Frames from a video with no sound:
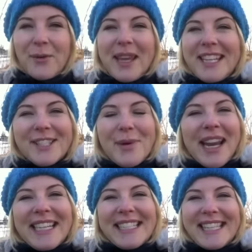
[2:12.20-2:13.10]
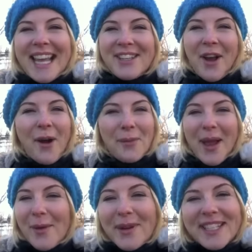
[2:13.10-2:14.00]
We just wanted to send our
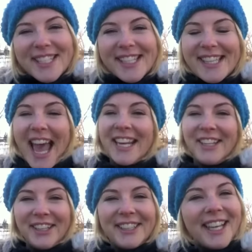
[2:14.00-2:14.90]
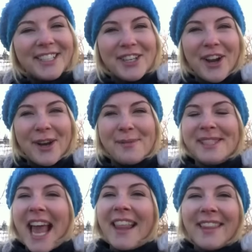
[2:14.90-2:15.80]
well wishes and good luck
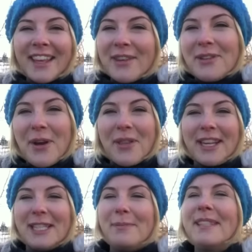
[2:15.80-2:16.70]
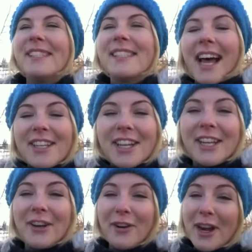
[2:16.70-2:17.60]
charms and let you know that it's been such an
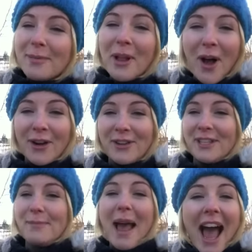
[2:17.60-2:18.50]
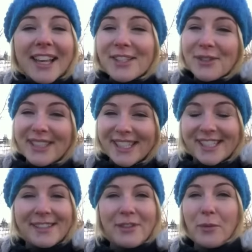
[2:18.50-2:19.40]
incredible honor these past three
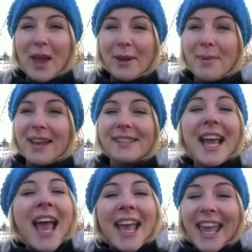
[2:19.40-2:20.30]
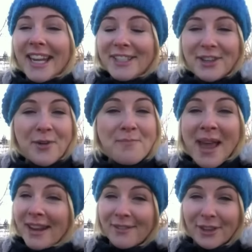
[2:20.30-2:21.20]
seasons of The Wedding Belles, getting to know
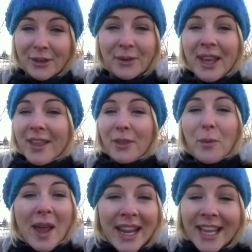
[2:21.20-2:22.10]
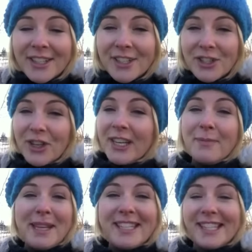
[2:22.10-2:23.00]
many of you. The wedding industry
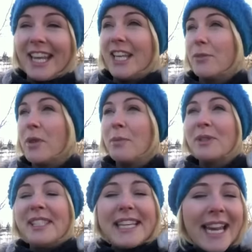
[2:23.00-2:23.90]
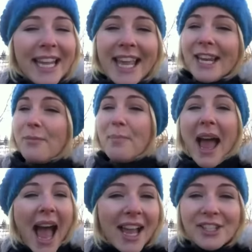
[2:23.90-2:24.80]
in BC is one of the most dedicated,
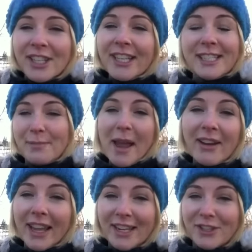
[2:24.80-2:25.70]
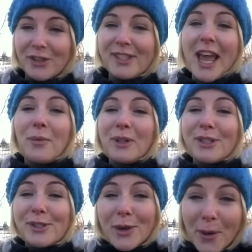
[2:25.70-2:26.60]
passionate, inspiring industries, and we're
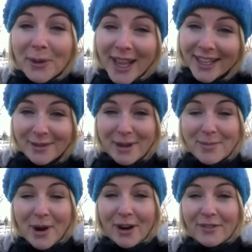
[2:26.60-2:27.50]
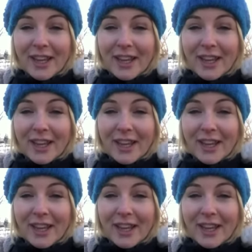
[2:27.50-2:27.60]
so lucky to be a part of